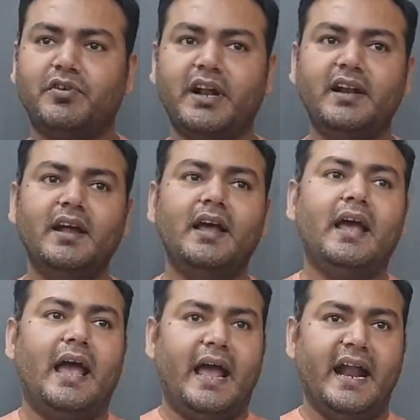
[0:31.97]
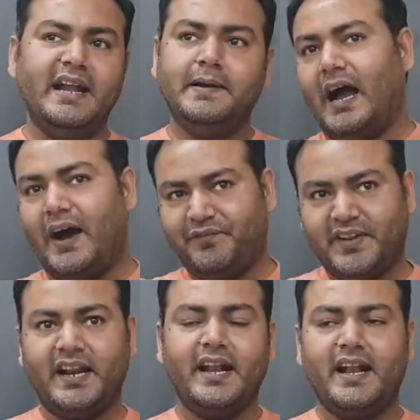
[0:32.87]
read, and
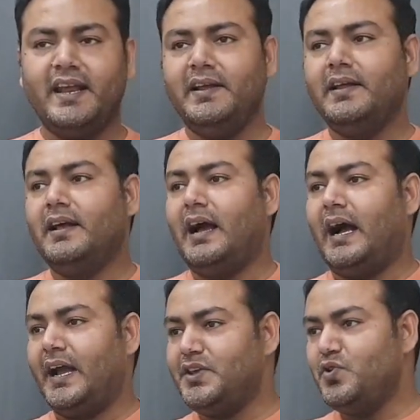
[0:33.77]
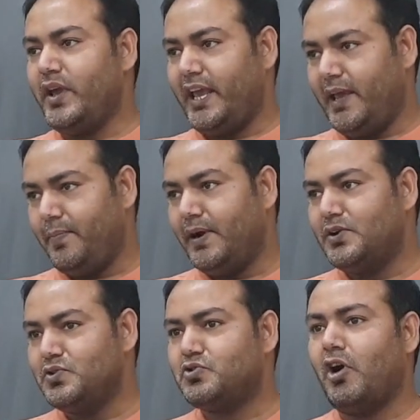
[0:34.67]
after reading, are you able
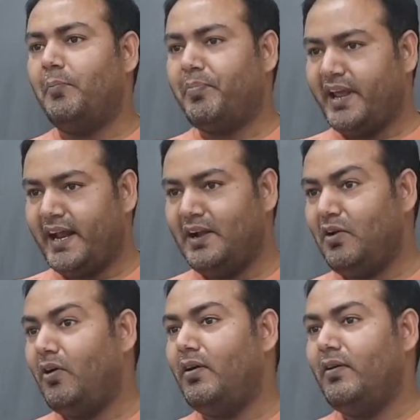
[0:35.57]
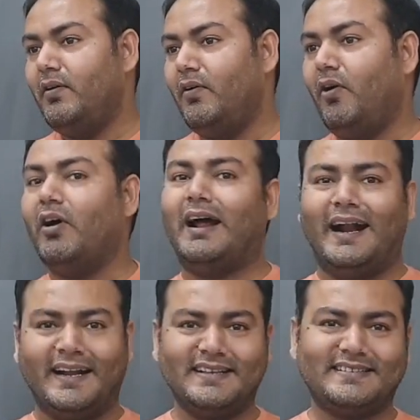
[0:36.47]
to comprehend or
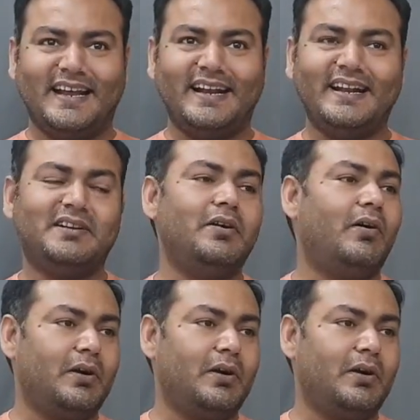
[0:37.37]
understand it or